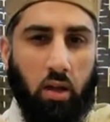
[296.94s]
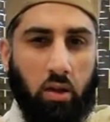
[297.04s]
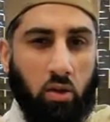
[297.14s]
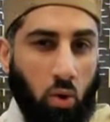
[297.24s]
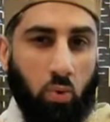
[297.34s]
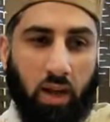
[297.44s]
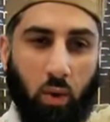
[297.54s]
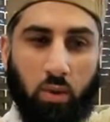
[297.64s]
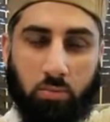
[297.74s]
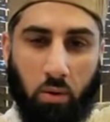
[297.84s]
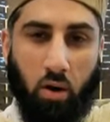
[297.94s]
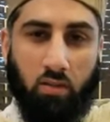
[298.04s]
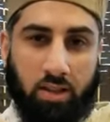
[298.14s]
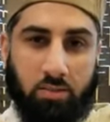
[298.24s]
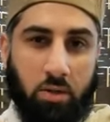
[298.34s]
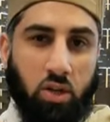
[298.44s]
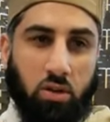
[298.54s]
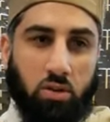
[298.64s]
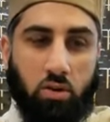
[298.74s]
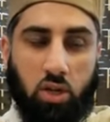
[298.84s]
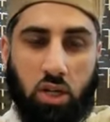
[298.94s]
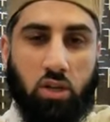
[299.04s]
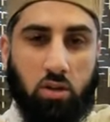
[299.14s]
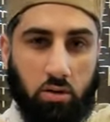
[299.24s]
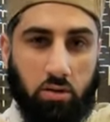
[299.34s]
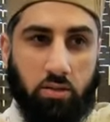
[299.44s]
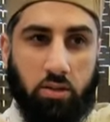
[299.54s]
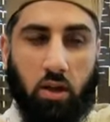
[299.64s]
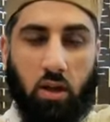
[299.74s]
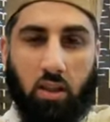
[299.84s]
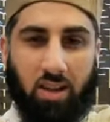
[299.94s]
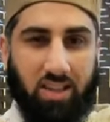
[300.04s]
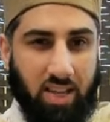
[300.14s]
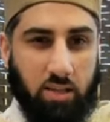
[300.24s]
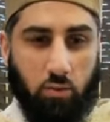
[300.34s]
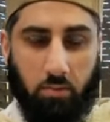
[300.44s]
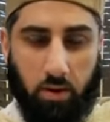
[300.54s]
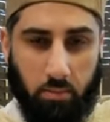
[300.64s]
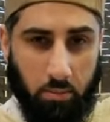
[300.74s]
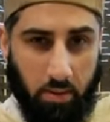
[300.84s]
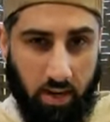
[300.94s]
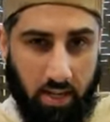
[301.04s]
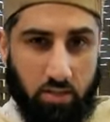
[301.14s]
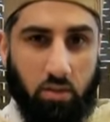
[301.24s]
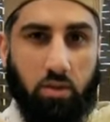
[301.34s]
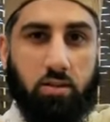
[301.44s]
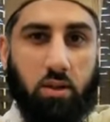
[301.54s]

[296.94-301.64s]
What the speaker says: No, that was part of his mission to teach us that yes, we've been placed on this